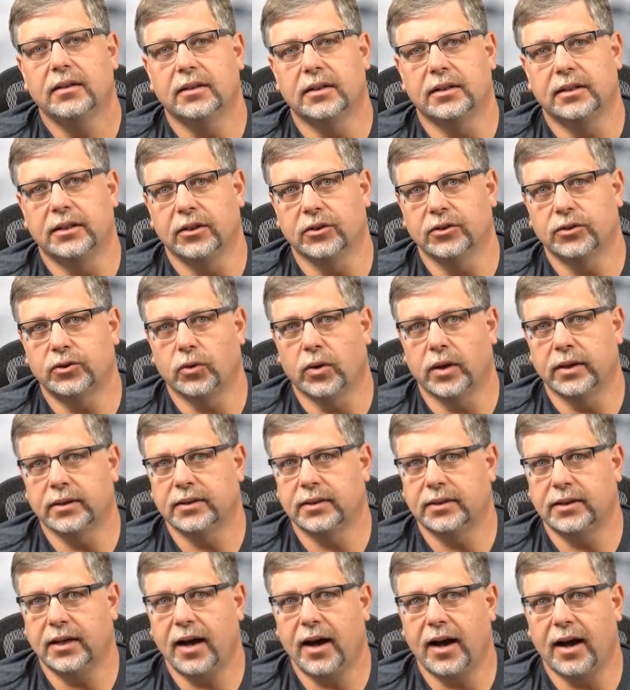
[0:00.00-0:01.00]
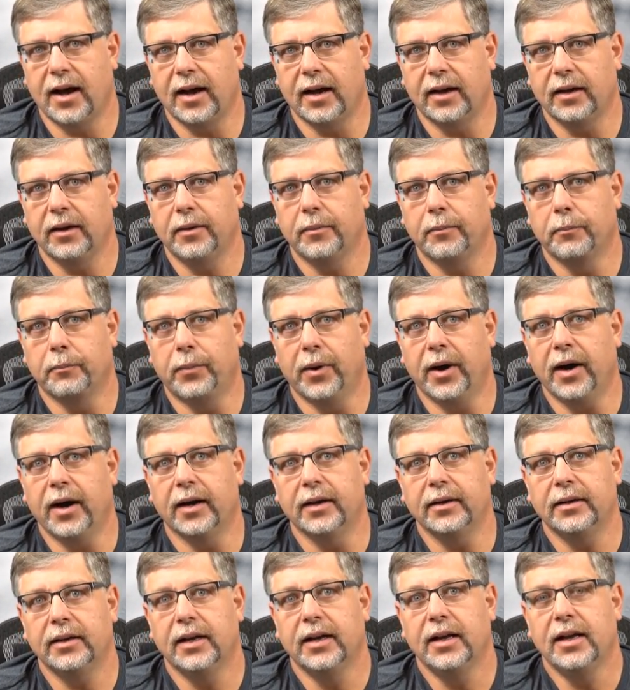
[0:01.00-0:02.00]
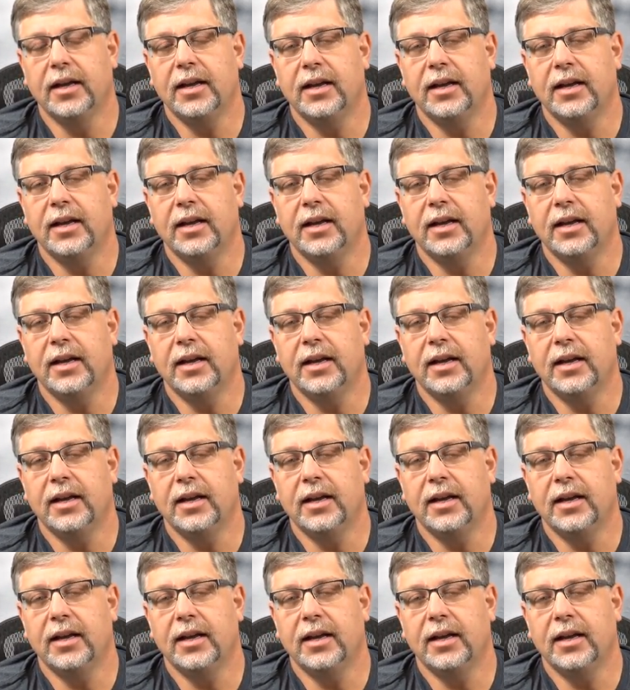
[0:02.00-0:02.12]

the deer is going to die, but